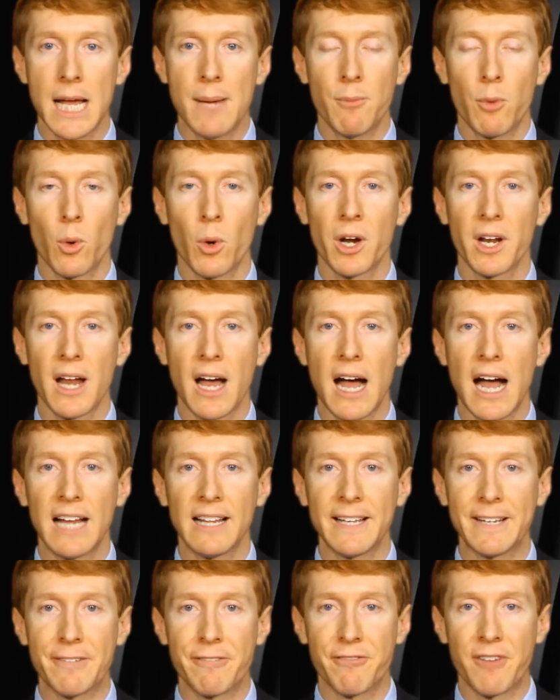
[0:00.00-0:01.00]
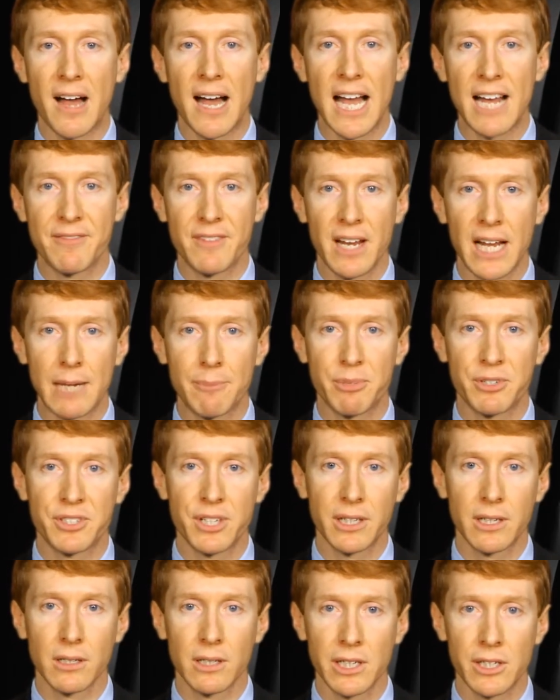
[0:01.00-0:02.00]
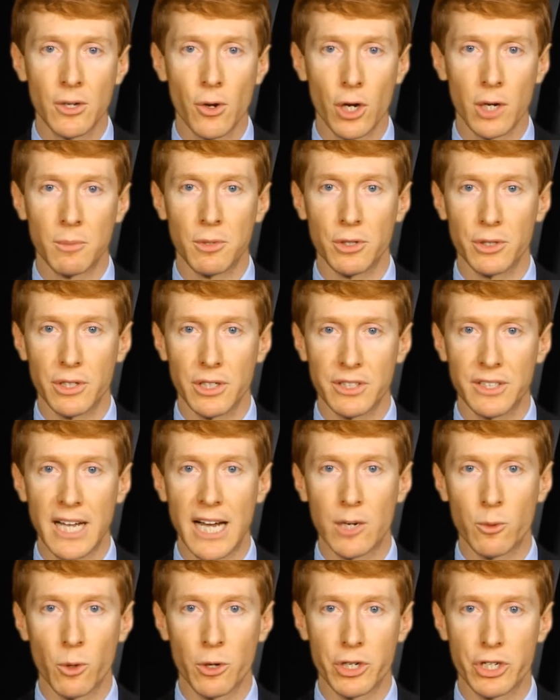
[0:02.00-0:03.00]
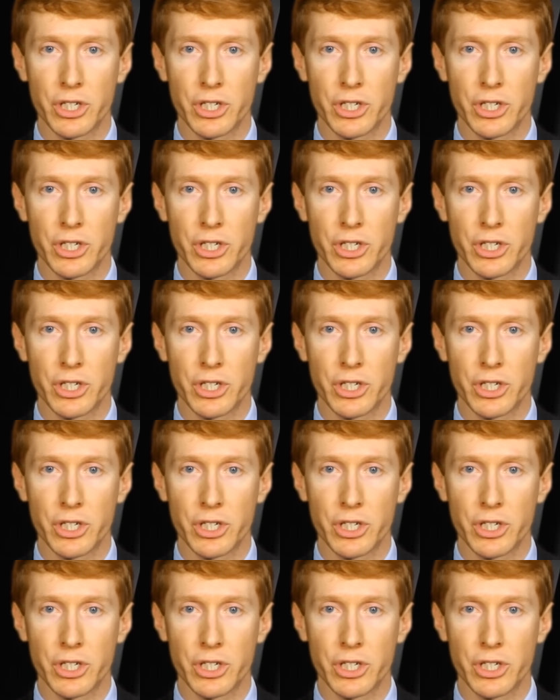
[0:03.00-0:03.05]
but we're going to highlight five that had particularly notable downward